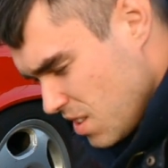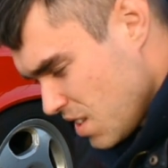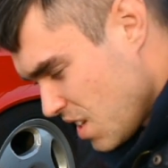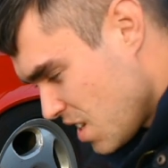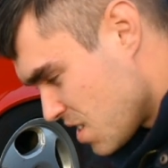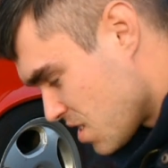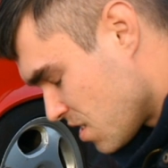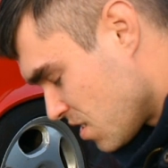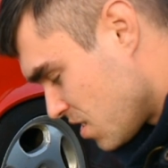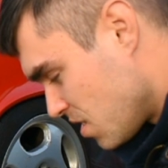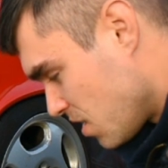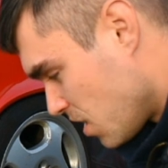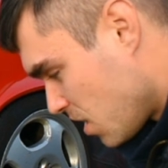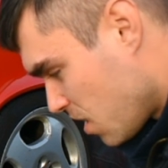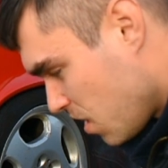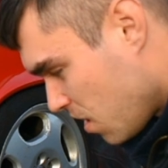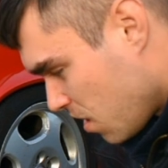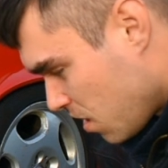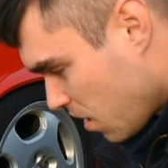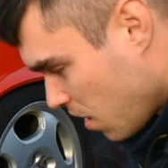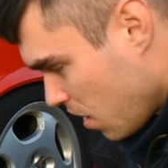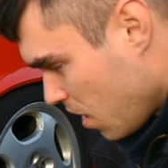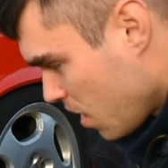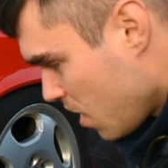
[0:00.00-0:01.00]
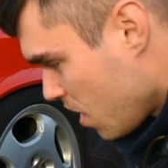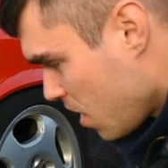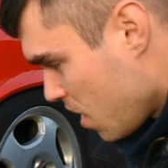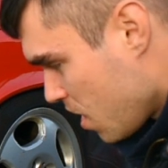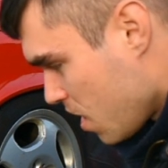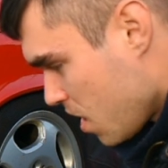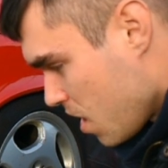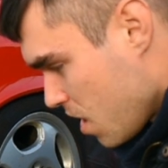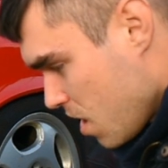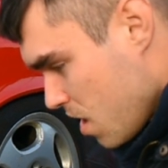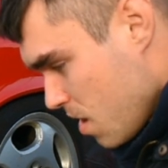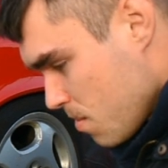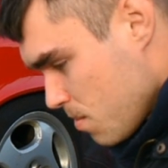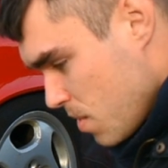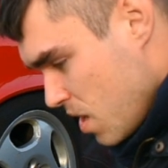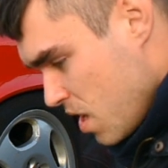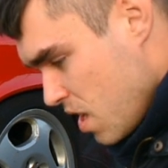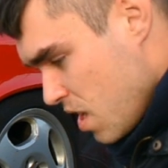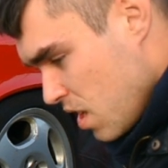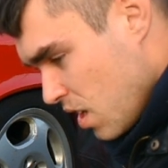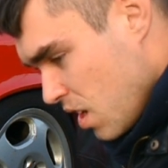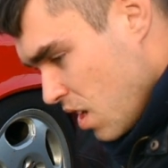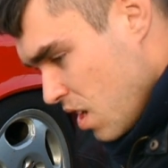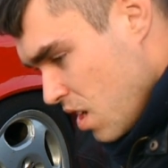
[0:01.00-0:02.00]
legendary car.
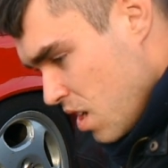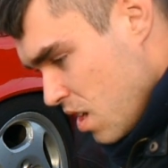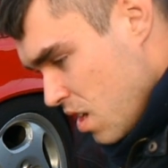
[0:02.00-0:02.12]
Man,